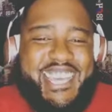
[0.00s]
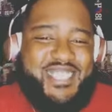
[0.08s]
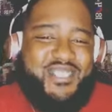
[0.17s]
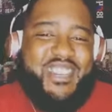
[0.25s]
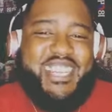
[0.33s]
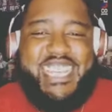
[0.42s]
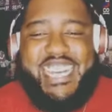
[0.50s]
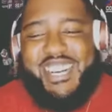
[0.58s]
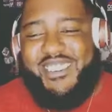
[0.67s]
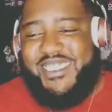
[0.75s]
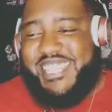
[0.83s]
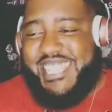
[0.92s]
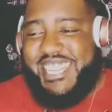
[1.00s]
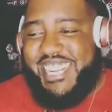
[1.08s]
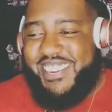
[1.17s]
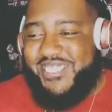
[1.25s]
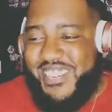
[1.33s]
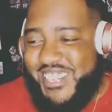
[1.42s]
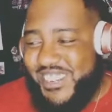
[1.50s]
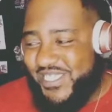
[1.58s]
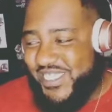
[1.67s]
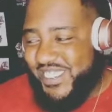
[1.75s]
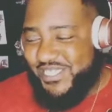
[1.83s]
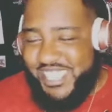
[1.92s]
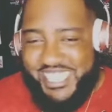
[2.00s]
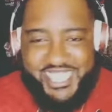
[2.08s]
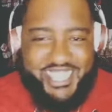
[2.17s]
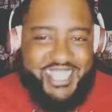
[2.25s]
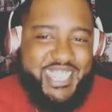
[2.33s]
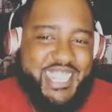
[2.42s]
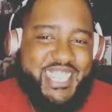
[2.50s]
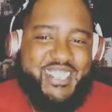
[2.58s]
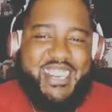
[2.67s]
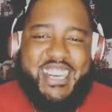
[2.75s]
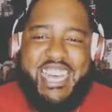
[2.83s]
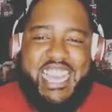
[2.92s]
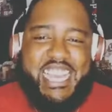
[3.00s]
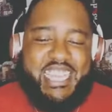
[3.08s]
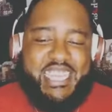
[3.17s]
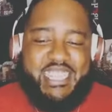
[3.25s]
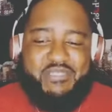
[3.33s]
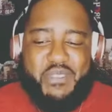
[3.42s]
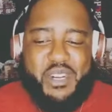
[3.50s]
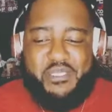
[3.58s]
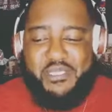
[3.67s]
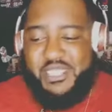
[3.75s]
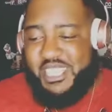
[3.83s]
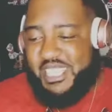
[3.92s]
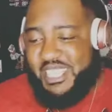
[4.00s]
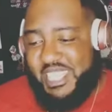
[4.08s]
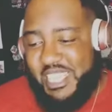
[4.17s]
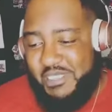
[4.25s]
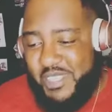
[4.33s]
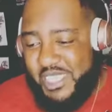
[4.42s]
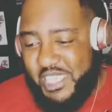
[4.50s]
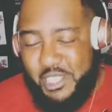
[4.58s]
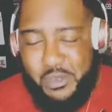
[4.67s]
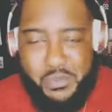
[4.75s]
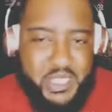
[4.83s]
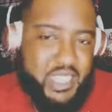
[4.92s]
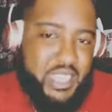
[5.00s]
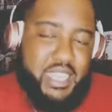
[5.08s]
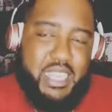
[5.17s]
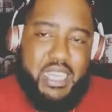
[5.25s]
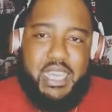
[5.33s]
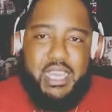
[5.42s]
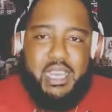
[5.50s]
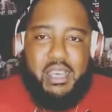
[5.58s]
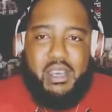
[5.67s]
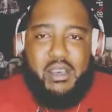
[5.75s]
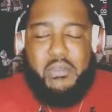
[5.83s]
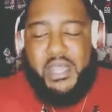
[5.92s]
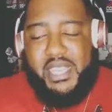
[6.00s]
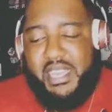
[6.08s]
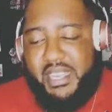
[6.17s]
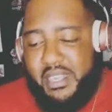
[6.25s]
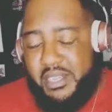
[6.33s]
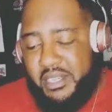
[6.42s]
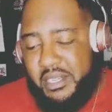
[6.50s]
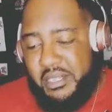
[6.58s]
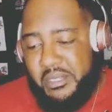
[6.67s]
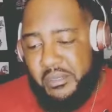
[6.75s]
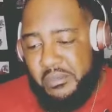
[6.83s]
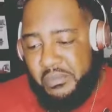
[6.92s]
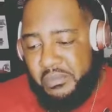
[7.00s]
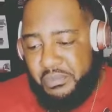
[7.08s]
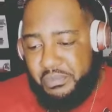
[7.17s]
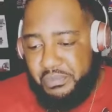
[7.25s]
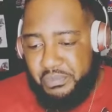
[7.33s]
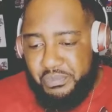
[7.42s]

it's funny. I always say that i wrong, but fuck it. You know, I, I ain't perfect. I'm only human. But yeah, um,